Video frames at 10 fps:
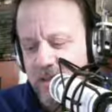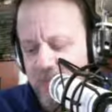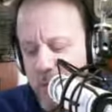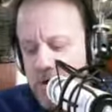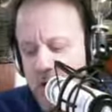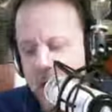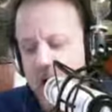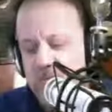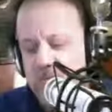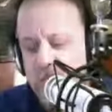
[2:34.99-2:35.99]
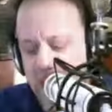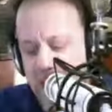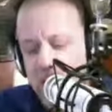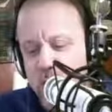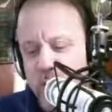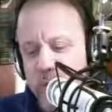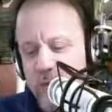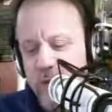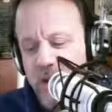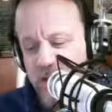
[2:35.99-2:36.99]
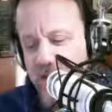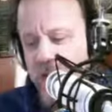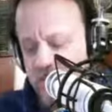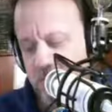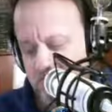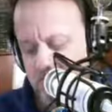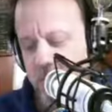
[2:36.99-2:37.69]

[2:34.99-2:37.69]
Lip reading: The book's called Manual for Living,